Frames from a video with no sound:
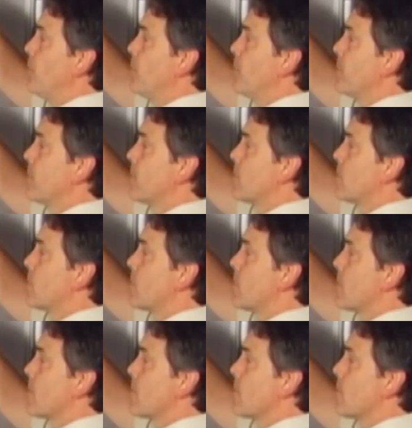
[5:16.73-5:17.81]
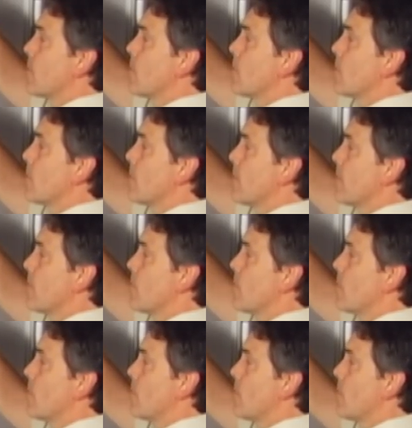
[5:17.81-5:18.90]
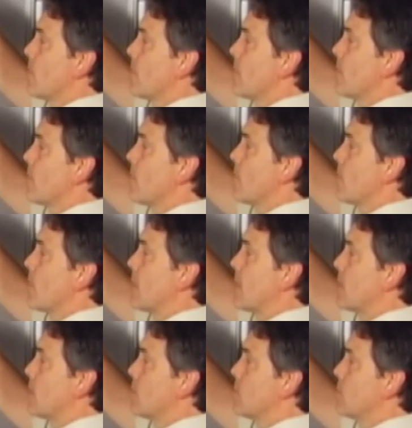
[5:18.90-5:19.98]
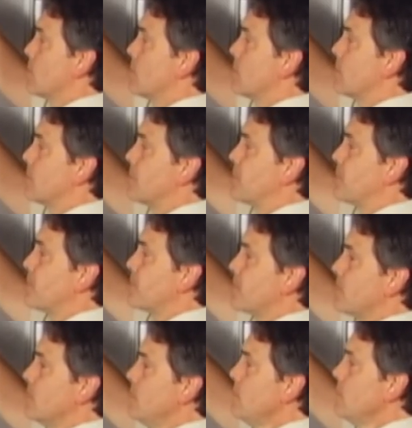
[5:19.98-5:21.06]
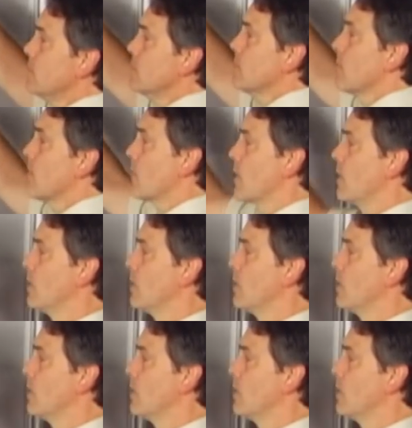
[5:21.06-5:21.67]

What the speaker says: No one is speaking in this clip.